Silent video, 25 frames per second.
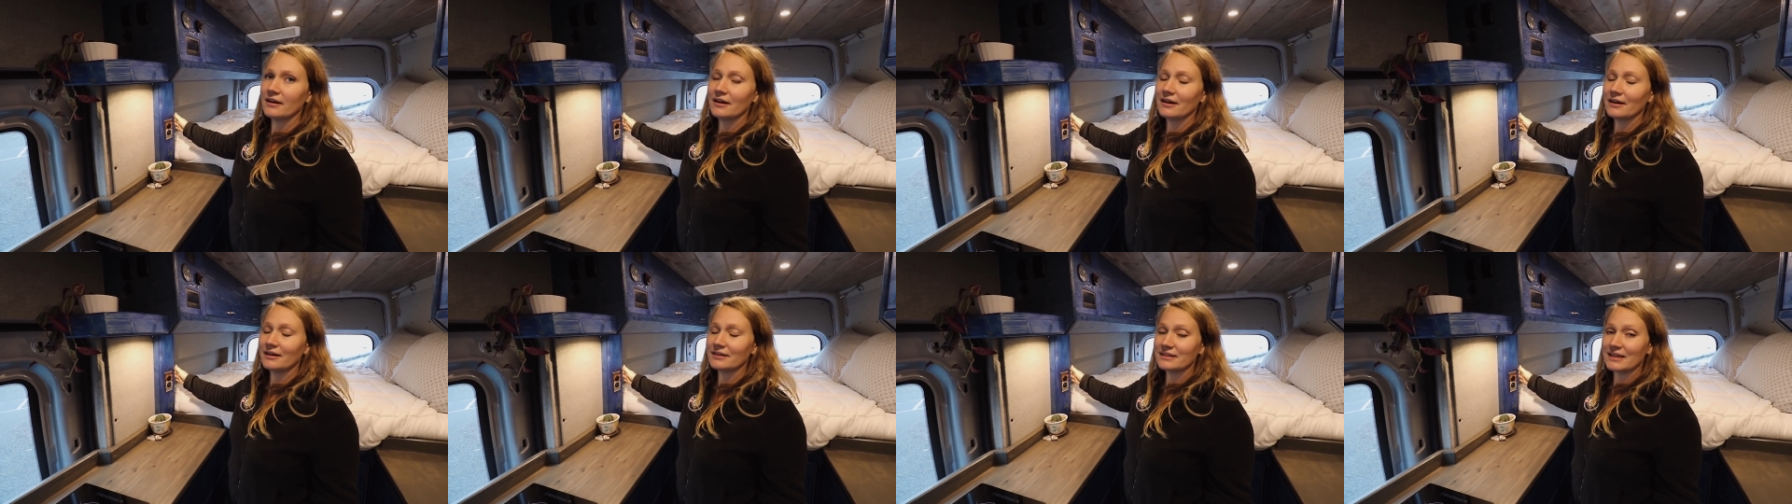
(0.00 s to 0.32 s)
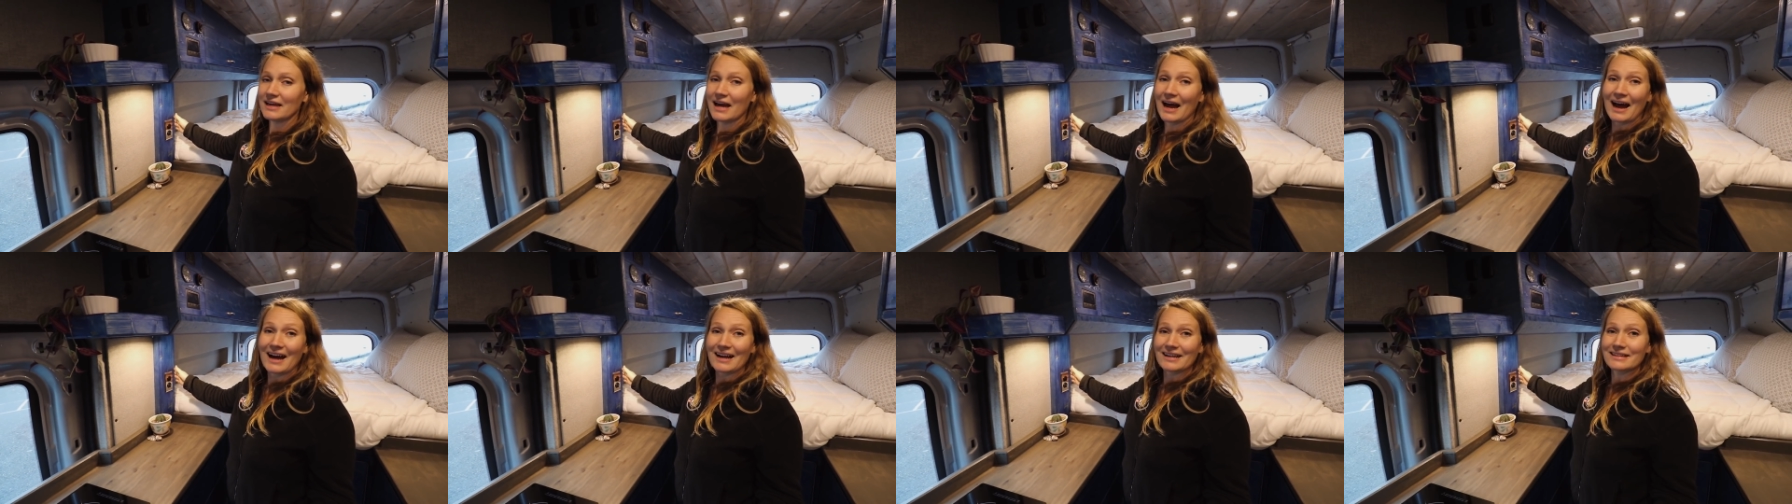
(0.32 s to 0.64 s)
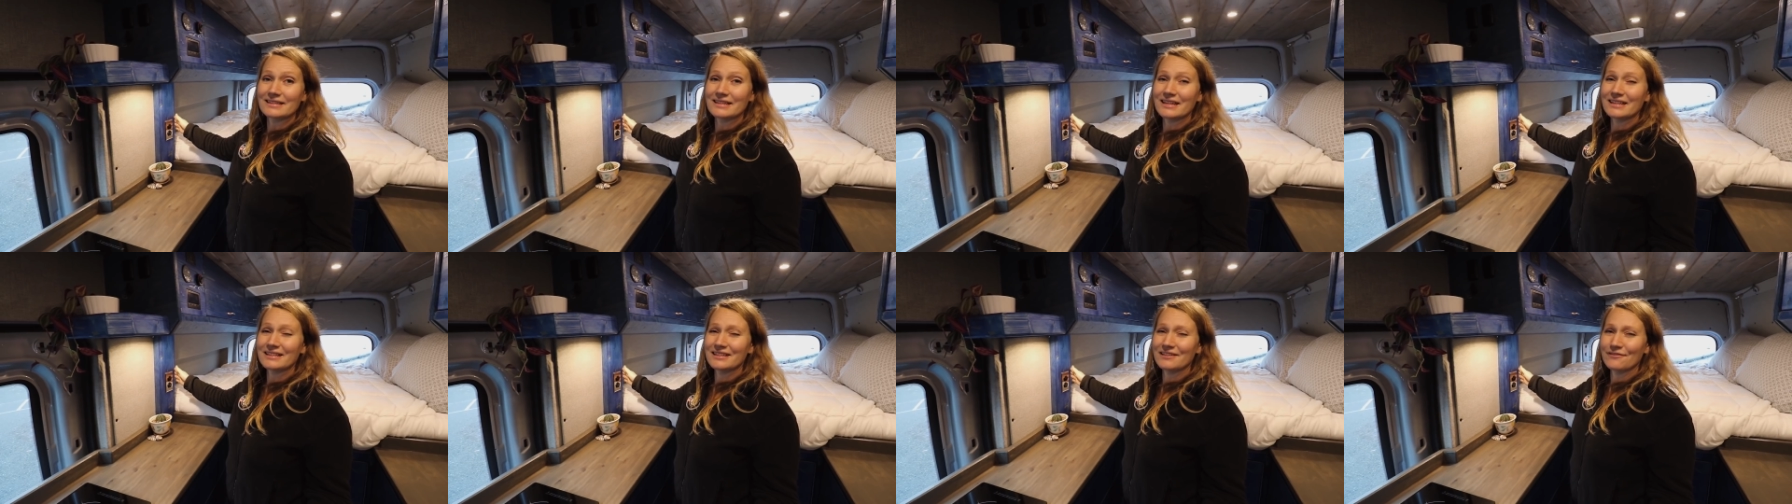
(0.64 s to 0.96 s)
to
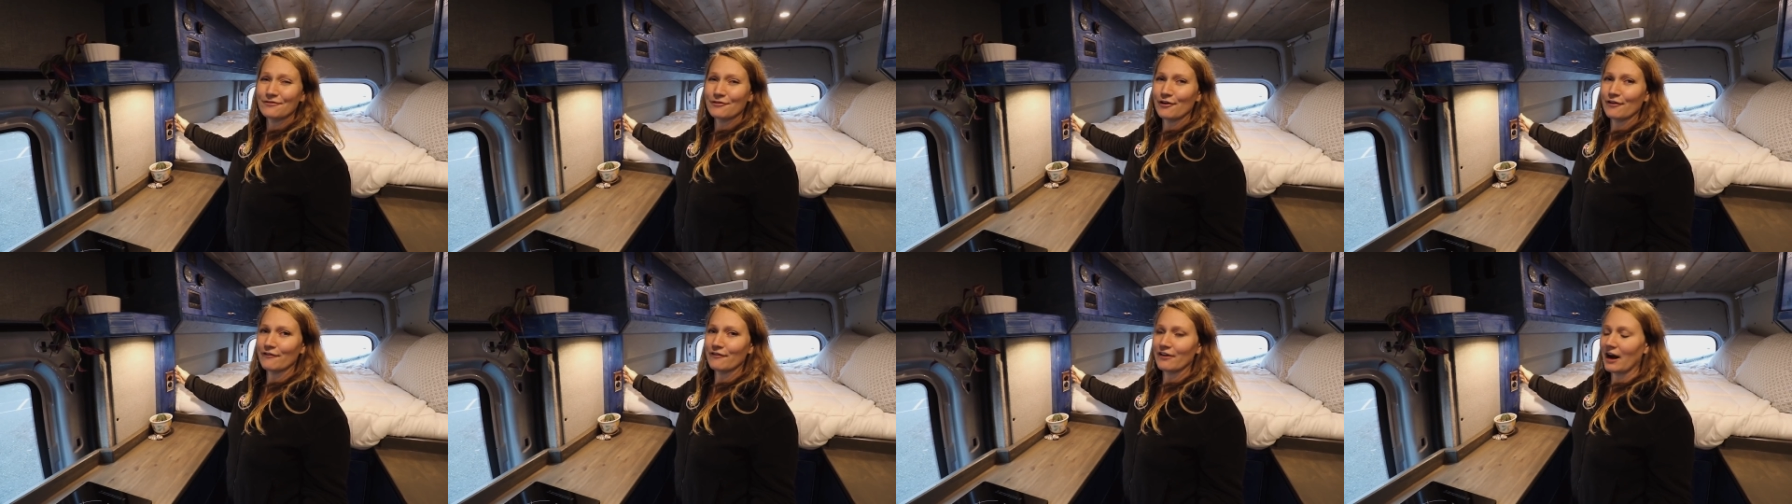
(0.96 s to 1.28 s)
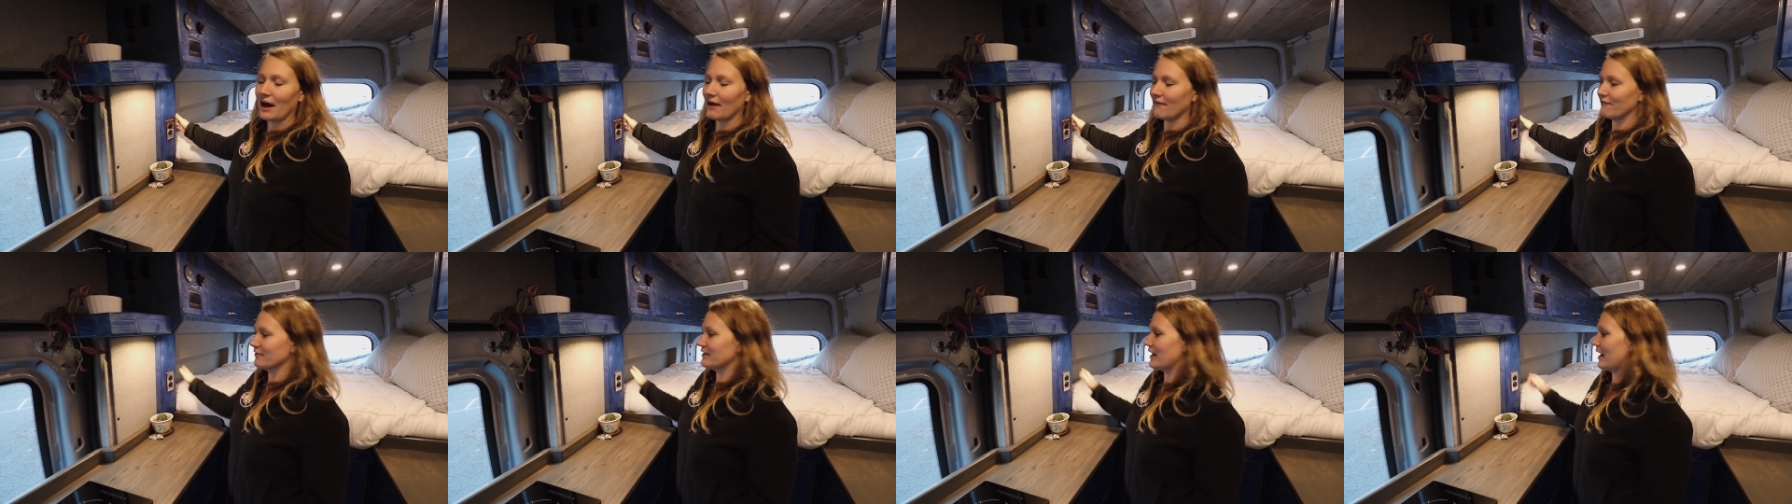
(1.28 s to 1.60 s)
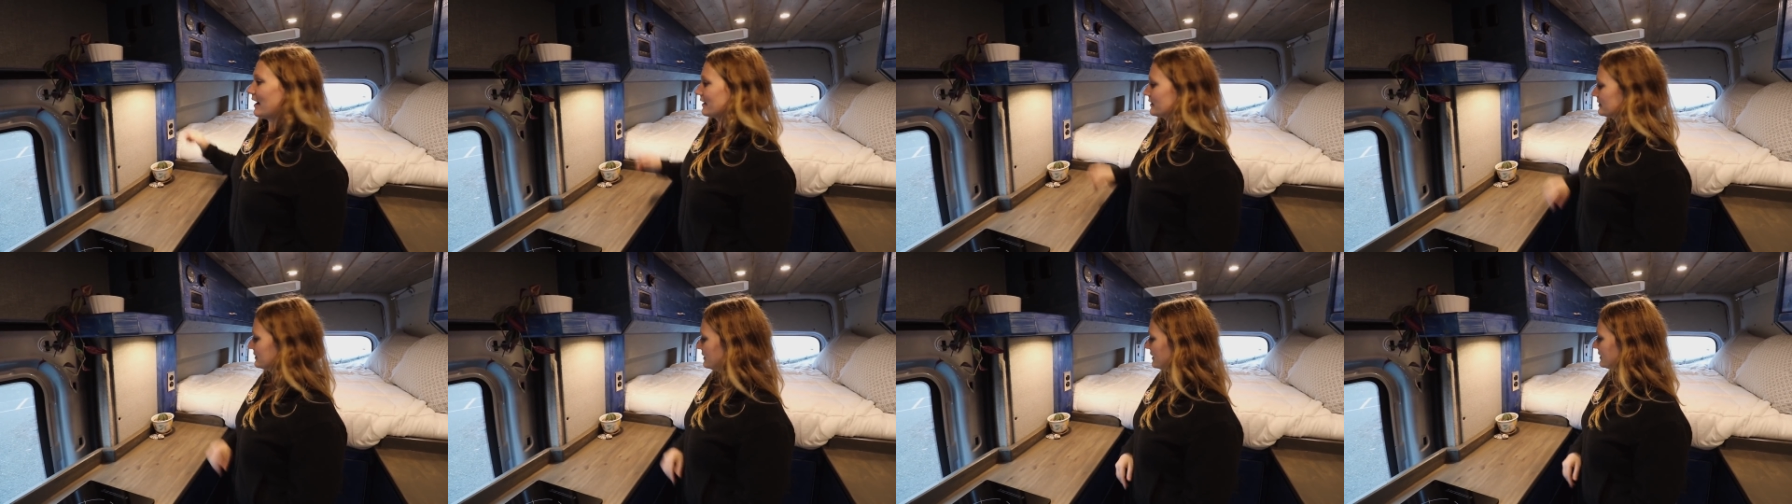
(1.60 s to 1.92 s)
access if you ever have to
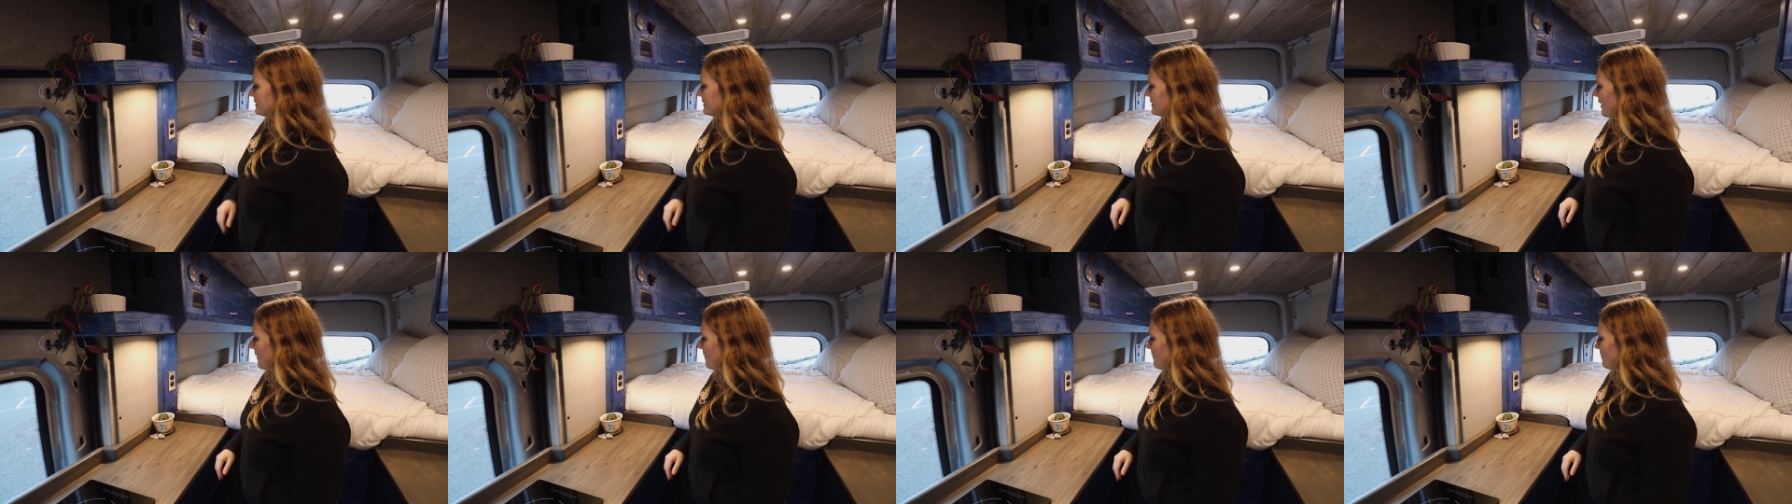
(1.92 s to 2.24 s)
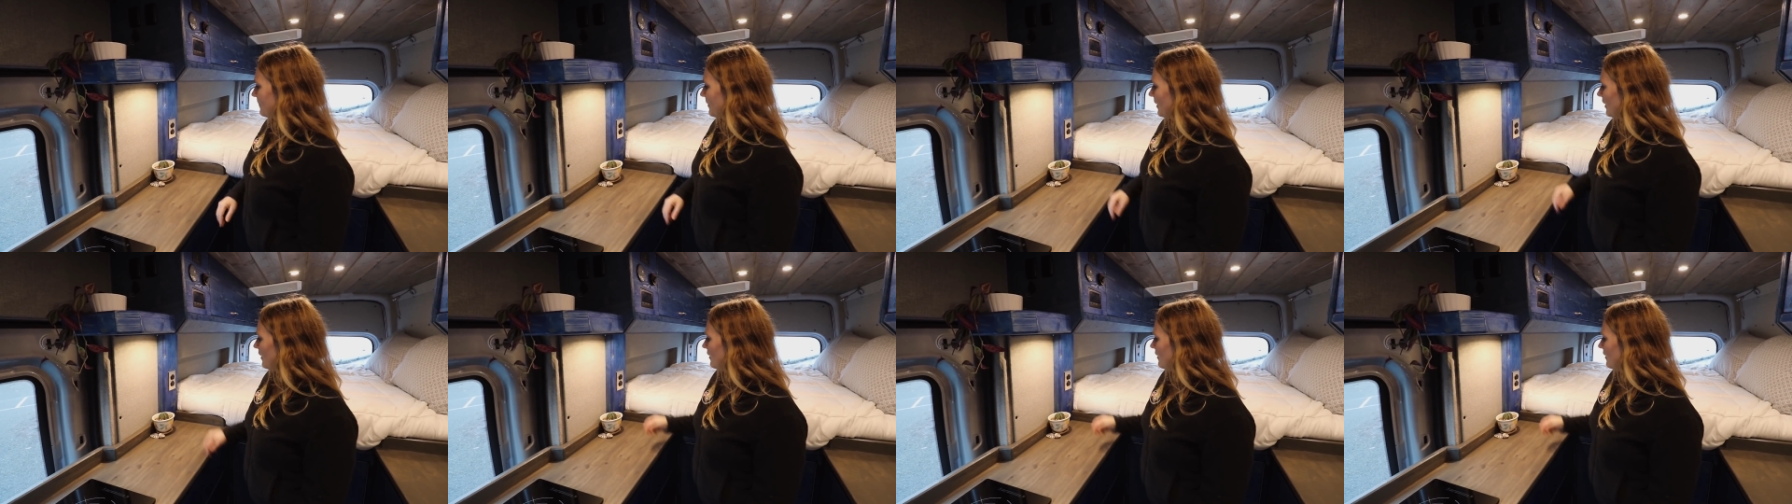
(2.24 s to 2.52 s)
access them.